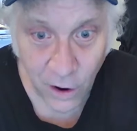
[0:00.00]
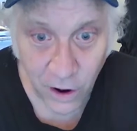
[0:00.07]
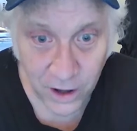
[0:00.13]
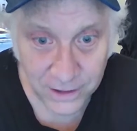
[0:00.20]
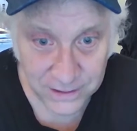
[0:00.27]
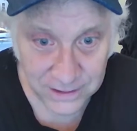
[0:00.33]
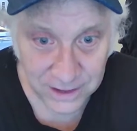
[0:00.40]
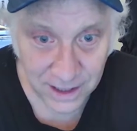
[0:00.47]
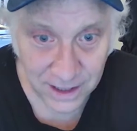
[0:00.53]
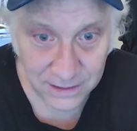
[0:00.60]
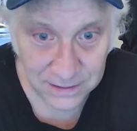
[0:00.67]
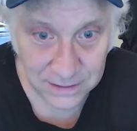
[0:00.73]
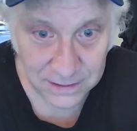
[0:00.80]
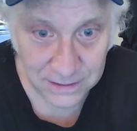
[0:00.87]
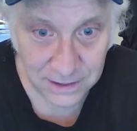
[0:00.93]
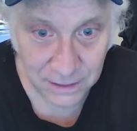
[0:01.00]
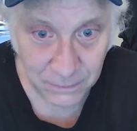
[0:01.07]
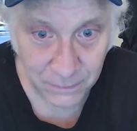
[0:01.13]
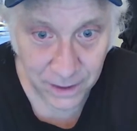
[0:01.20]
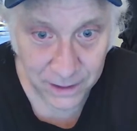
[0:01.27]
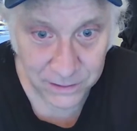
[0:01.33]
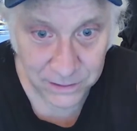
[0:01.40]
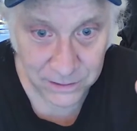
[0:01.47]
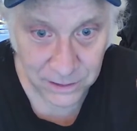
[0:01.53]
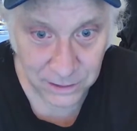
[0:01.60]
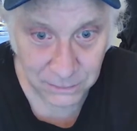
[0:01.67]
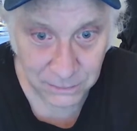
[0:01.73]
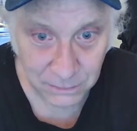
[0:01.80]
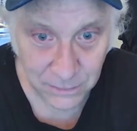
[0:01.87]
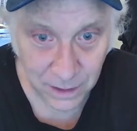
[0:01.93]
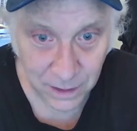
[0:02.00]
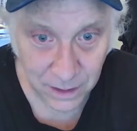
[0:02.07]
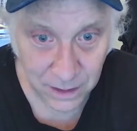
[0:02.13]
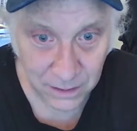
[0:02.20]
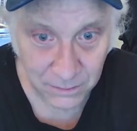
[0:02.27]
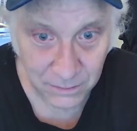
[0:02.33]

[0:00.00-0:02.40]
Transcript: context that makes it